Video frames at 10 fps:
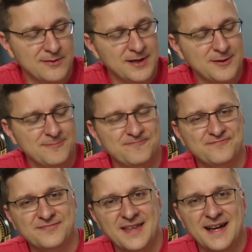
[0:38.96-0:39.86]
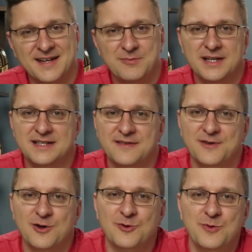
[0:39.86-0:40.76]
Well, that can be a
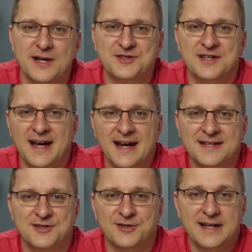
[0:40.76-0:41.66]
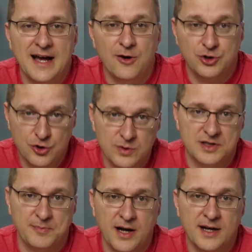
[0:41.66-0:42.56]
difficult question to answer, and how you
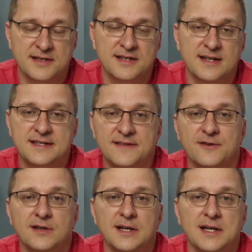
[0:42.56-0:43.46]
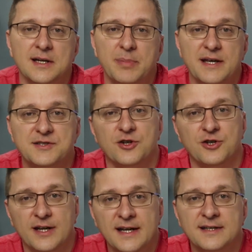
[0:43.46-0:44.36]
respond is going to differ based on
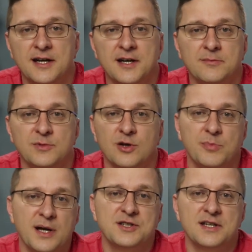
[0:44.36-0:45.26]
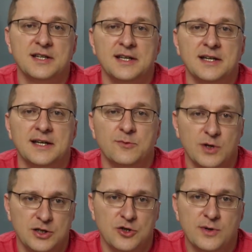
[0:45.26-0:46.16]
your income, your budget, and
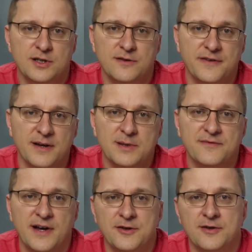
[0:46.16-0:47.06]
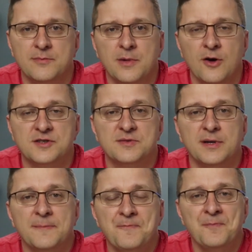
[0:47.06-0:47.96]
what you and your family value the most.
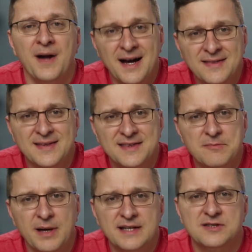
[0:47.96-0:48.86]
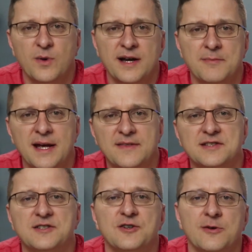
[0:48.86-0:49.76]
But I think the best way to make
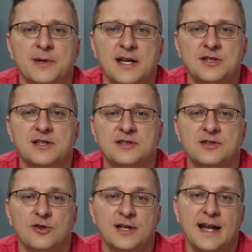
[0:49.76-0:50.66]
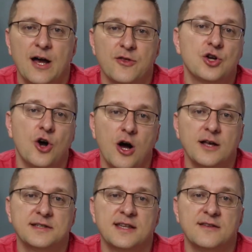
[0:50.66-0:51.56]
this determination is to look at how the
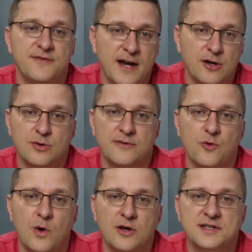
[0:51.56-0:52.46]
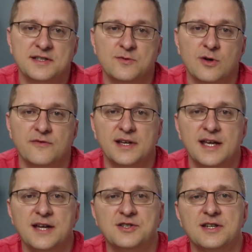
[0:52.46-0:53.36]
cost and the value of a Walt Disney World
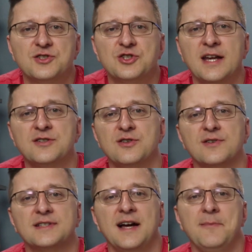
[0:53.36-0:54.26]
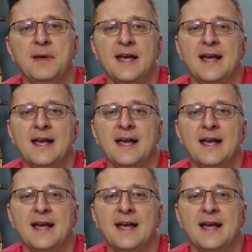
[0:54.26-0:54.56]
vacation has changed over time